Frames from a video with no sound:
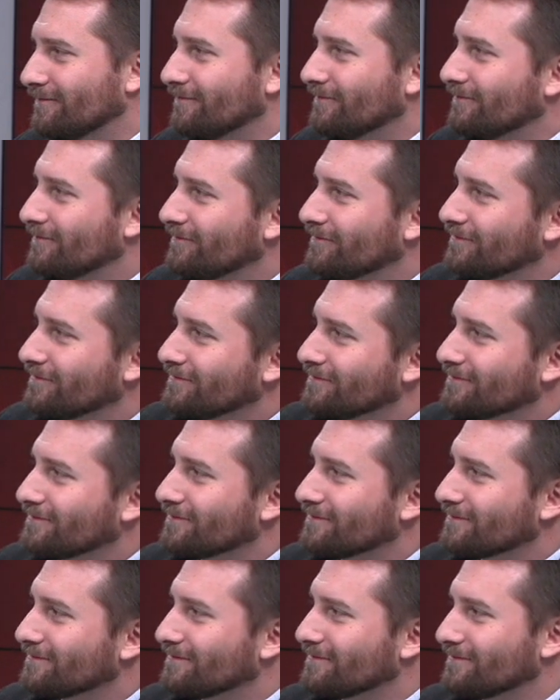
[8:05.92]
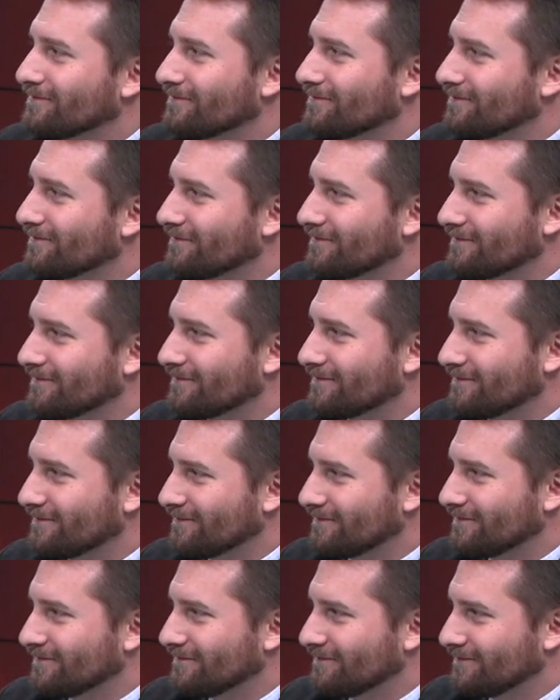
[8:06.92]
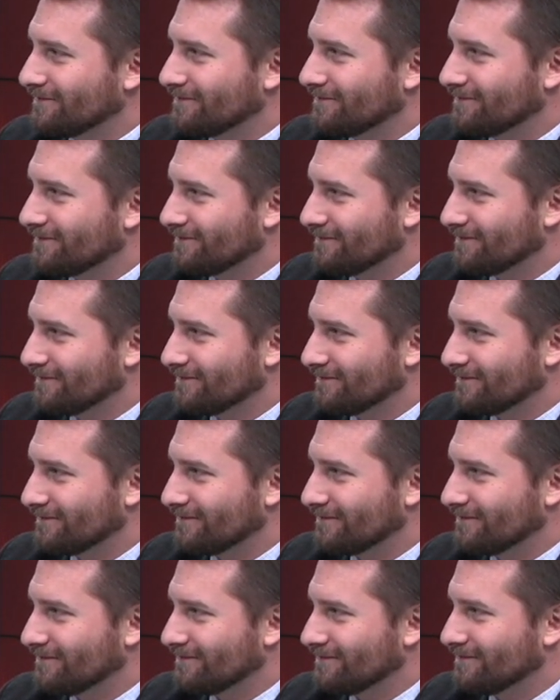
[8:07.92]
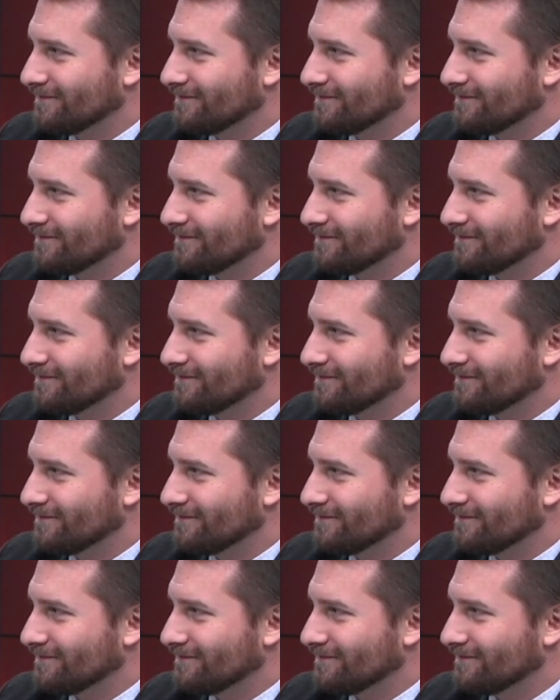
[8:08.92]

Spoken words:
(not speaking)